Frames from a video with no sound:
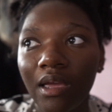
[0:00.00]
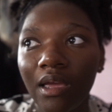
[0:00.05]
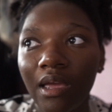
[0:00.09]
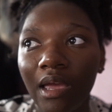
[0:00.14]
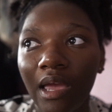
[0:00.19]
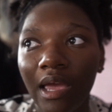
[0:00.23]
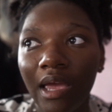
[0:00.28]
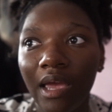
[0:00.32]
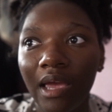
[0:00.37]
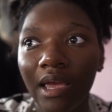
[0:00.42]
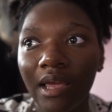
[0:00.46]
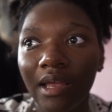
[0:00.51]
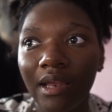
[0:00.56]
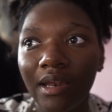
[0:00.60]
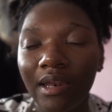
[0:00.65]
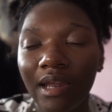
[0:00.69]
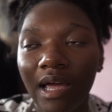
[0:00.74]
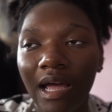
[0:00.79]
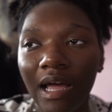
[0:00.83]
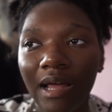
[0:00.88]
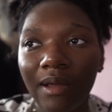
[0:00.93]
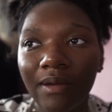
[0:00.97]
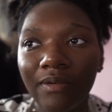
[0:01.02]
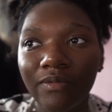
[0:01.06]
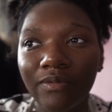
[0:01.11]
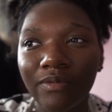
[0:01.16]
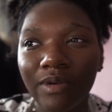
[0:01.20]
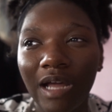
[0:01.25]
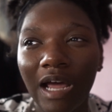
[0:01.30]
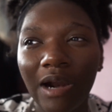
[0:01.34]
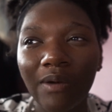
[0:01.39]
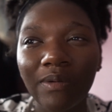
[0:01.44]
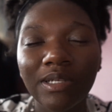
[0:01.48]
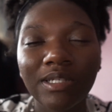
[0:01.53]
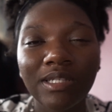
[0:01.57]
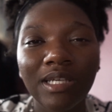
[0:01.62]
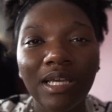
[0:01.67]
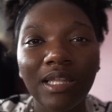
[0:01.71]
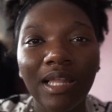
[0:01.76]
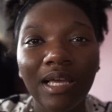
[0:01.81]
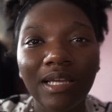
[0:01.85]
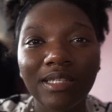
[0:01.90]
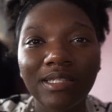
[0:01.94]
and not, I don't want to
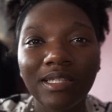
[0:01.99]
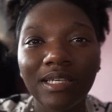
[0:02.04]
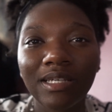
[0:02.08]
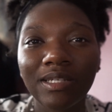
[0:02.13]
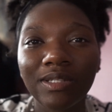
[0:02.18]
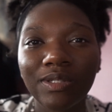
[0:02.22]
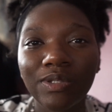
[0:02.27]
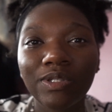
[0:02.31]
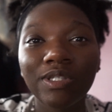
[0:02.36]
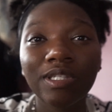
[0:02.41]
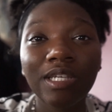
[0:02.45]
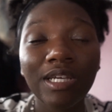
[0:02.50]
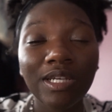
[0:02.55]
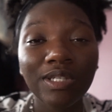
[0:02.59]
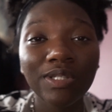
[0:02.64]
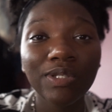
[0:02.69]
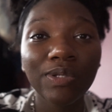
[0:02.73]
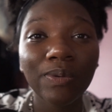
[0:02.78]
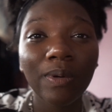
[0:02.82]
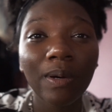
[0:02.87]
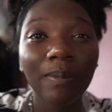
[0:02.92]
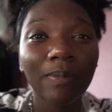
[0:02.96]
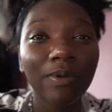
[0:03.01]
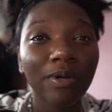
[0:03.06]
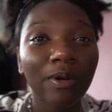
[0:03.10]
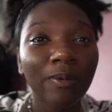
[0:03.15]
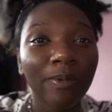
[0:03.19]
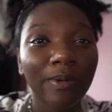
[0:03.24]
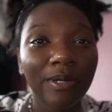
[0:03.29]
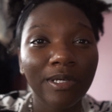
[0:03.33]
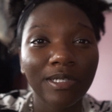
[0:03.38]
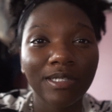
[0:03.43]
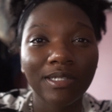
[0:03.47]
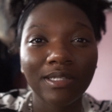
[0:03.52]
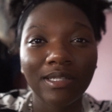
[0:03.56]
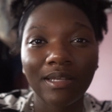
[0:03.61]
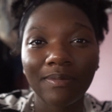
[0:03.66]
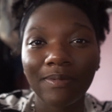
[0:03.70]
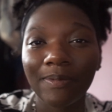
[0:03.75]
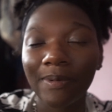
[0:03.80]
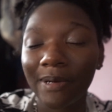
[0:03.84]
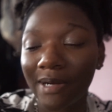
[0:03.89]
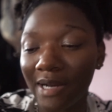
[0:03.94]
say like stick to it, but don't
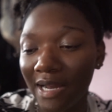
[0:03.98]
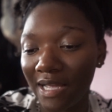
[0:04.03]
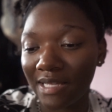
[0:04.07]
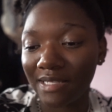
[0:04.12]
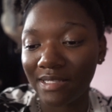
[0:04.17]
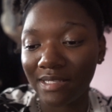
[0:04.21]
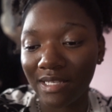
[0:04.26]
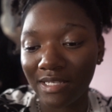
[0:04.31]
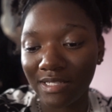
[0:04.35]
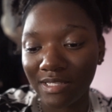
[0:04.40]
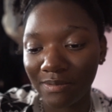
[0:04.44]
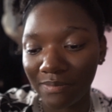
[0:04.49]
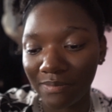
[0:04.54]
procrastinate too